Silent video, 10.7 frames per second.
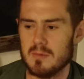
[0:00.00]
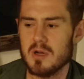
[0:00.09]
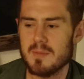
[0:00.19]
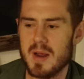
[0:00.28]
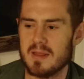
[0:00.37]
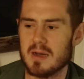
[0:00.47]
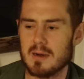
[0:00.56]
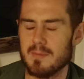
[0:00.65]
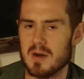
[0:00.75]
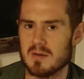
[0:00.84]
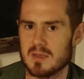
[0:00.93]
You can make that
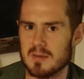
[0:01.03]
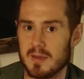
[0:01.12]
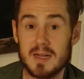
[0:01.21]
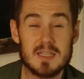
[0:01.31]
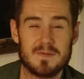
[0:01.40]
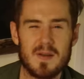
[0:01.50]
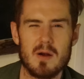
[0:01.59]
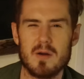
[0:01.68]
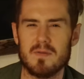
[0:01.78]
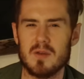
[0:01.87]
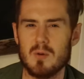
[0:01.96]
comparison. Like, it's fair
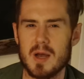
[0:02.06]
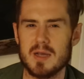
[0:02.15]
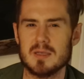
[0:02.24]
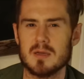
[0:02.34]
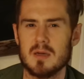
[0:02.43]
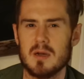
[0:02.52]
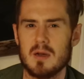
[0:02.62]
in a few ways,